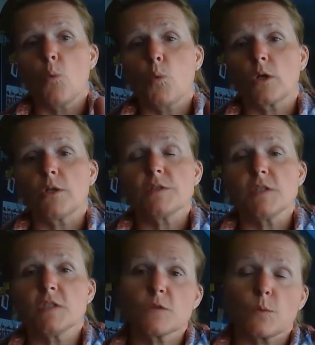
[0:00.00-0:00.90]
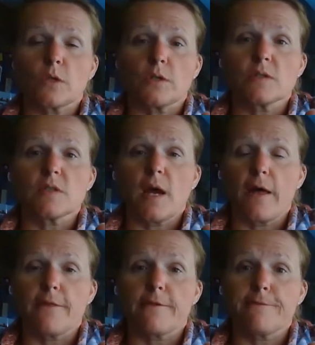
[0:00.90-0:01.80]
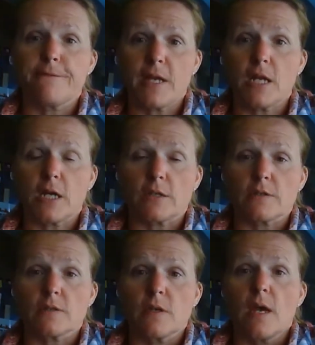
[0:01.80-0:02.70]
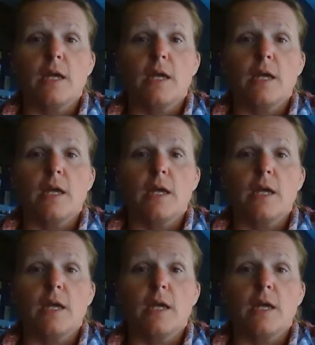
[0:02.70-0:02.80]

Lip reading: whorls and swirls on their fingers.